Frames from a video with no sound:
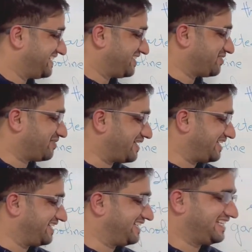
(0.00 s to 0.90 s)
So
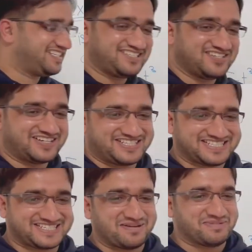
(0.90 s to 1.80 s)
it is not
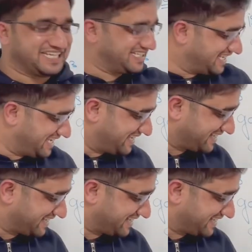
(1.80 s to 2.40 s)
just coming in the air